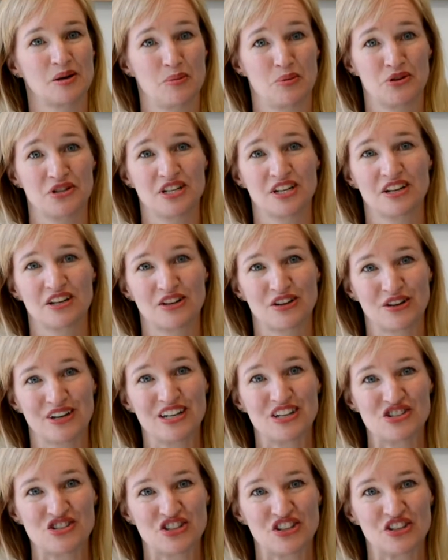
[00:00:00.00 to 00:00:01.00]
a particular
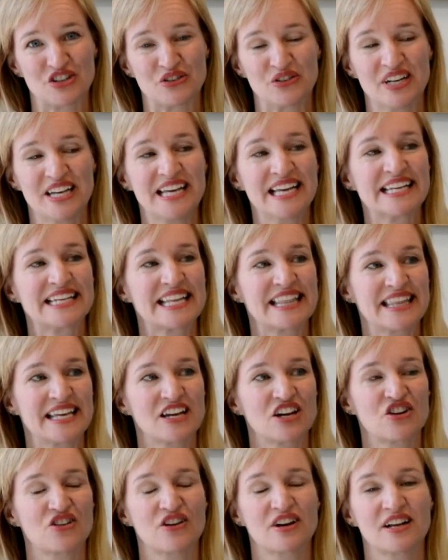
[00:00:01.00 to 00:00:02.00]
issue, to
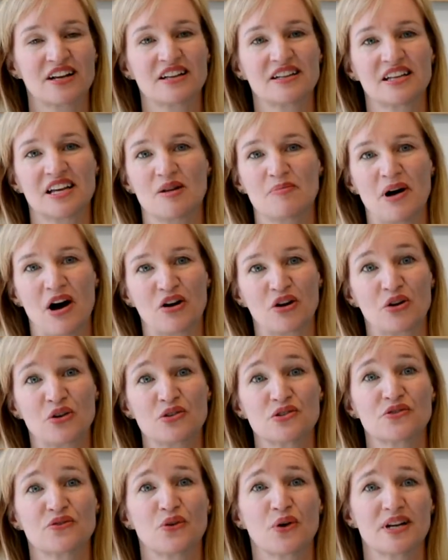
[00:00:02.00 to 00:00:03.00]
think critically about
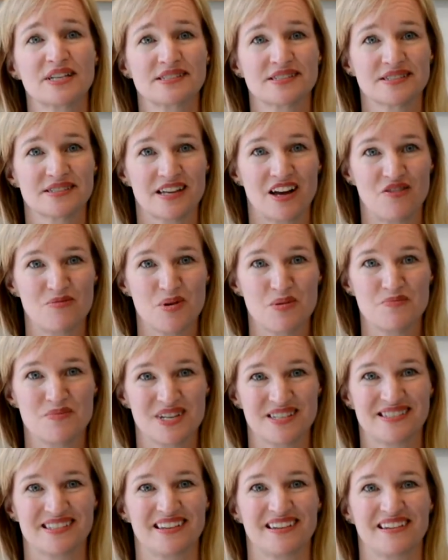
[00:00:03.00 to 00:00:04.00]
whose voices have been
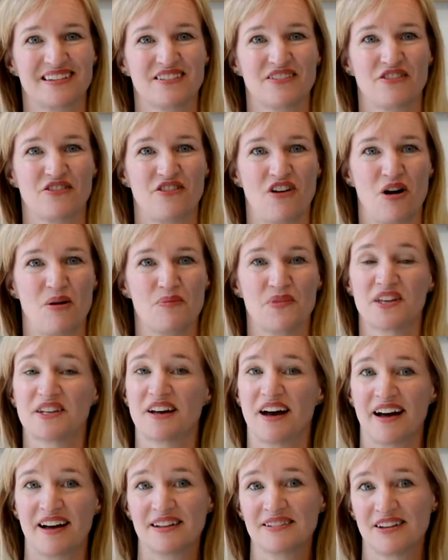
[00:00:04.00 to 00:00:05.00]
missing from the
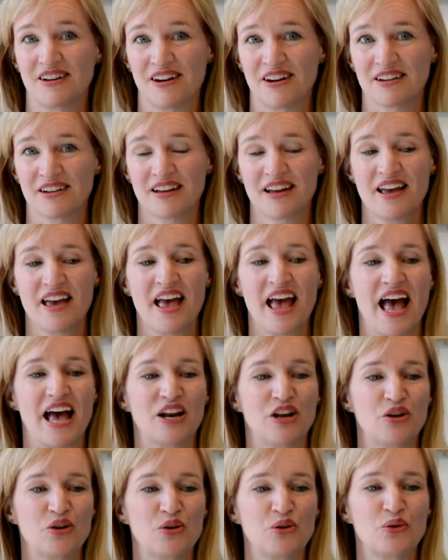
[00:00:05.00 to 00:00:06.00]
dialogue
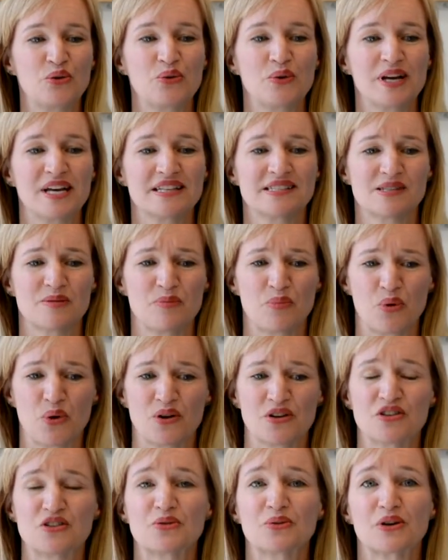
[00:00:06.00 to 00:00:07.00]
and who it's
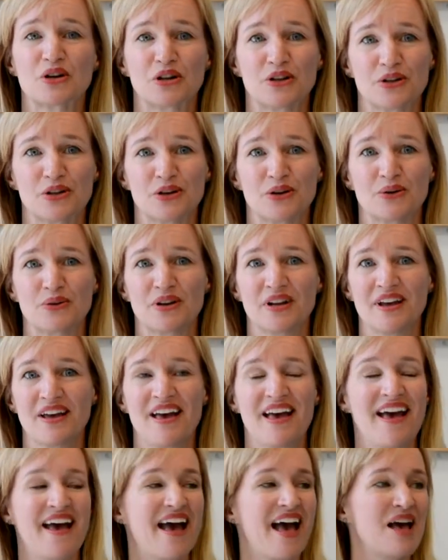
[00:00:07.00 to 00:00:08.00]
important to include.
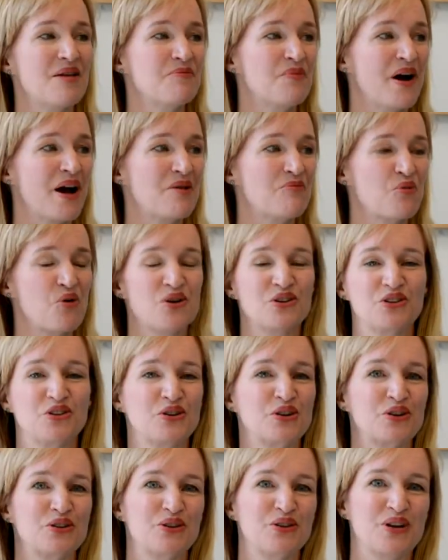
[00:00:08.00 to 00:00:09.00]
And by important to
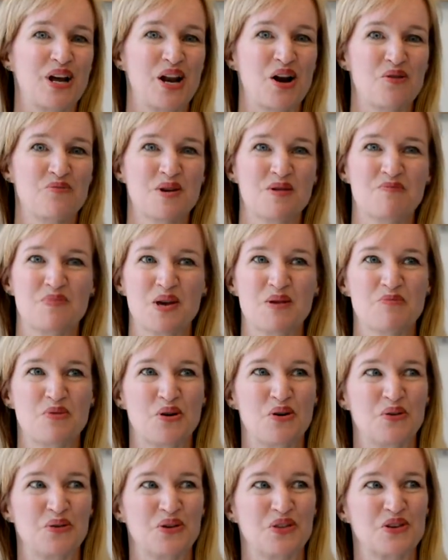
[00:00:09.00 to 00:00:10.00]
include, I don't mean
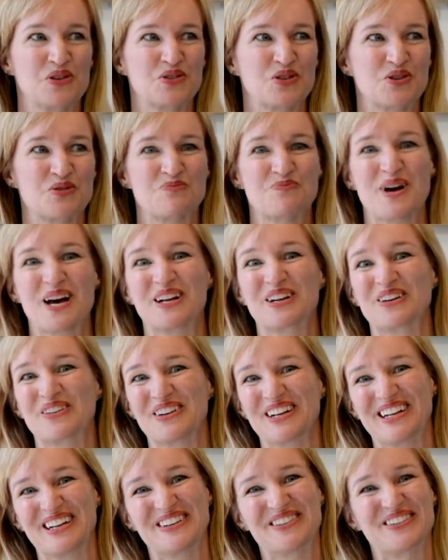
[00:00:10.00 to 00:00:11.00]
people with a certain
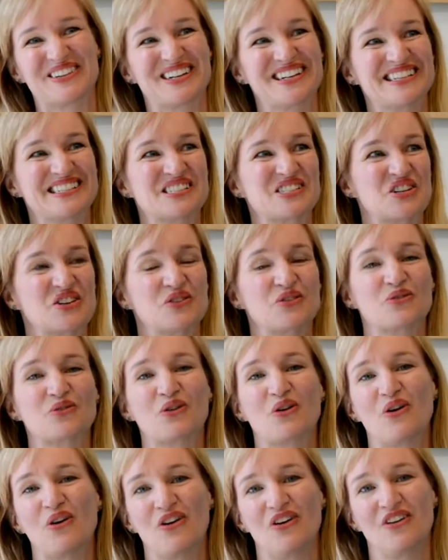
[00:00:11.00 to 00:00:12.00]
pedigree or a certain
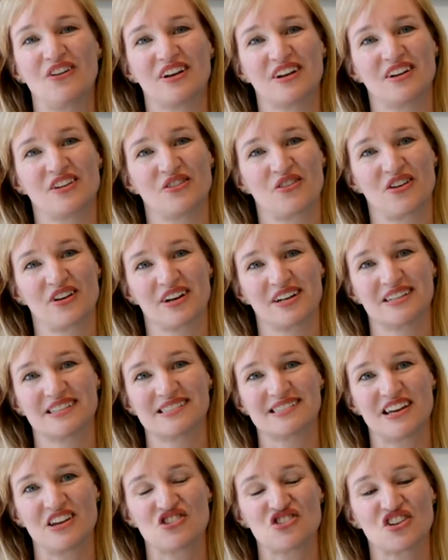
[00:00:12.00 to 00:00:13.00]
role in an
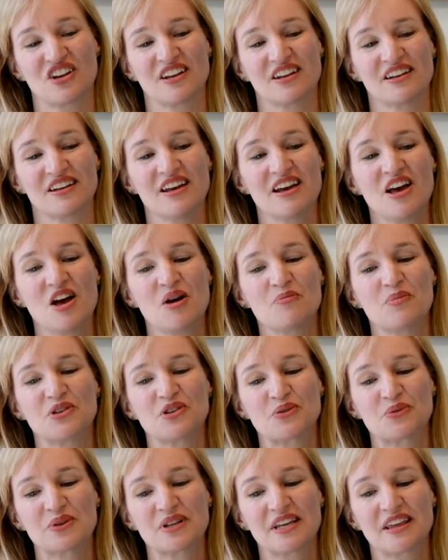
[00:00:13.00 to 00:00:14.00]
organization, but
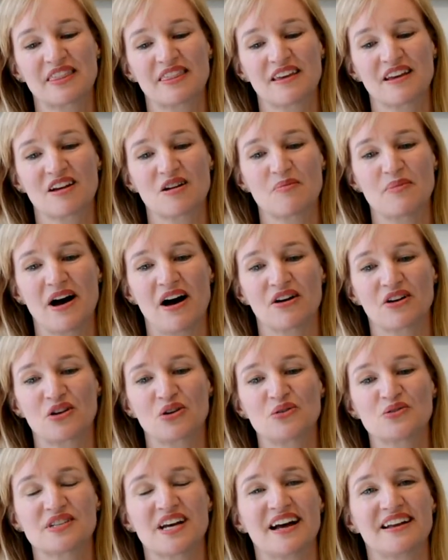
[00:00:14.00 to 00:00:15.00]
to really think about
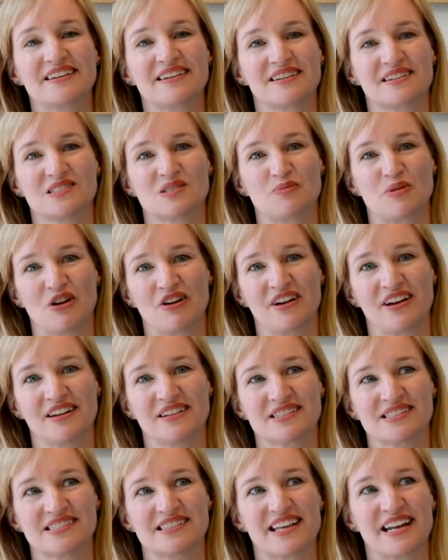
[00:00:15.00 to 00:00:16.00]
who's had an
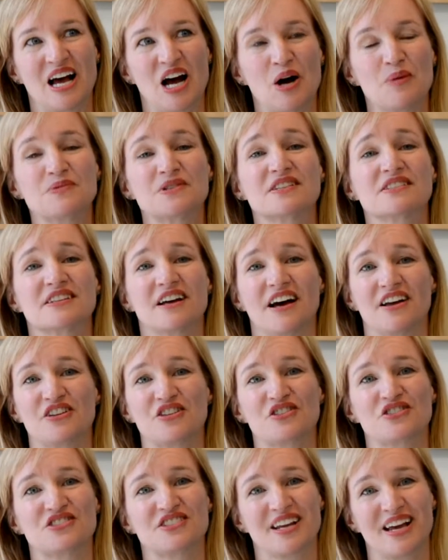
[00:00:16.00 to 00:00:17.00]
experience that helps us to
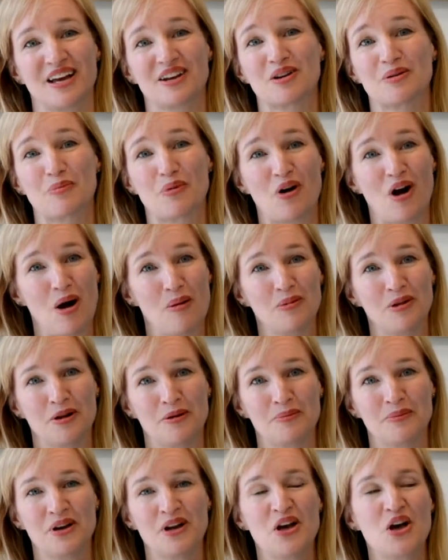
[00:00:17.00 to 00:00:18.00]
understand a
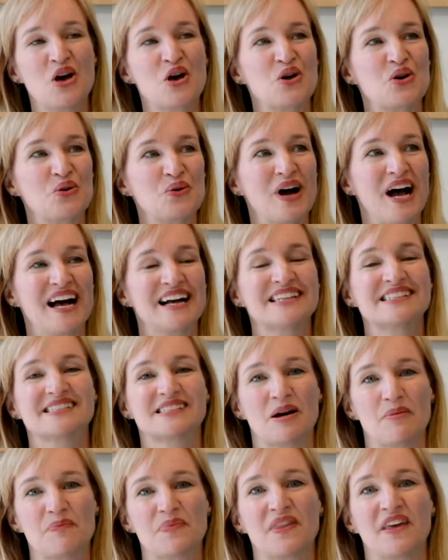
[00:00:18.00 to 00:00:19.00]
problem, who has
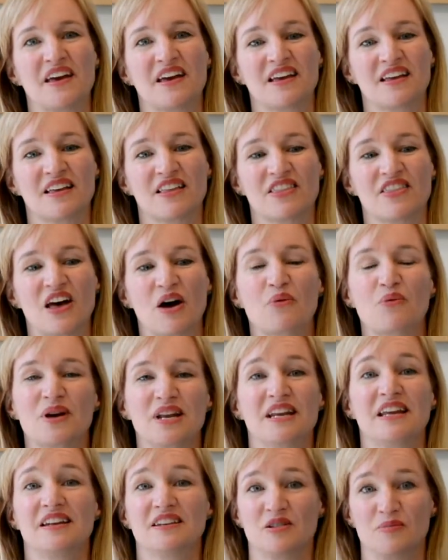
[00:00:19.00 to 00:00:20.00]
something that we
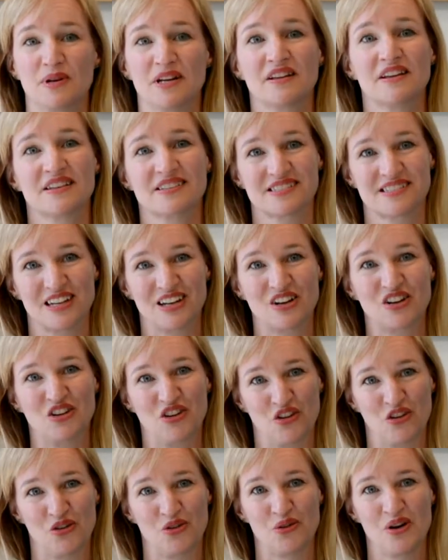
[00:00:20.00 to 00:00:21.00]
need to be listening
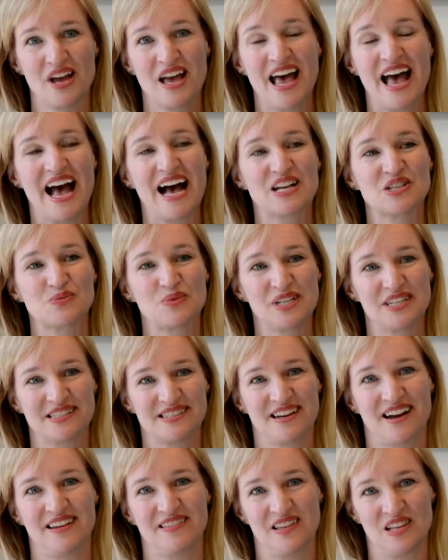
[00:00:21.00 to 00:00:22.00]
to as we
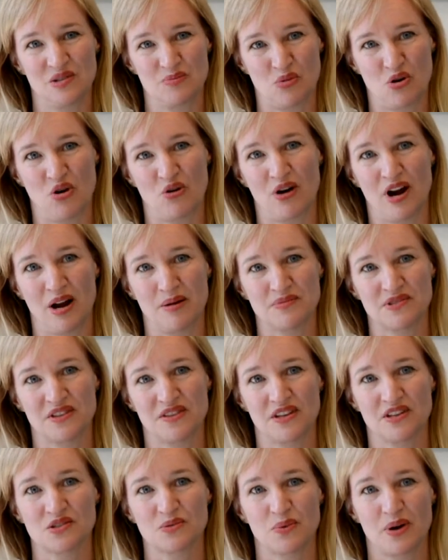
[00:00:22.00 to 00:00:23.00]
design these programs
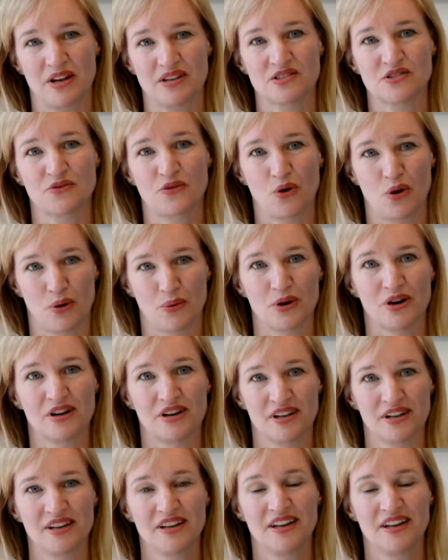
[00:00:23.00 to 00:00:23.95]
and these ways forward.